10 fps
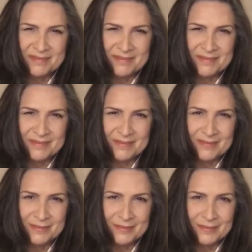
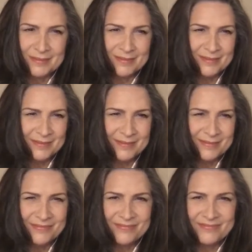
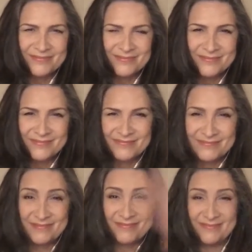
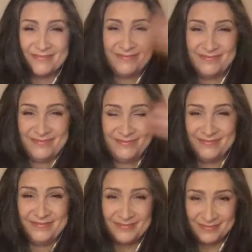
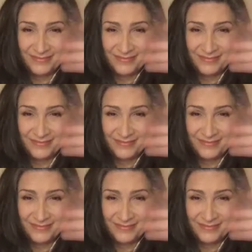[no speech]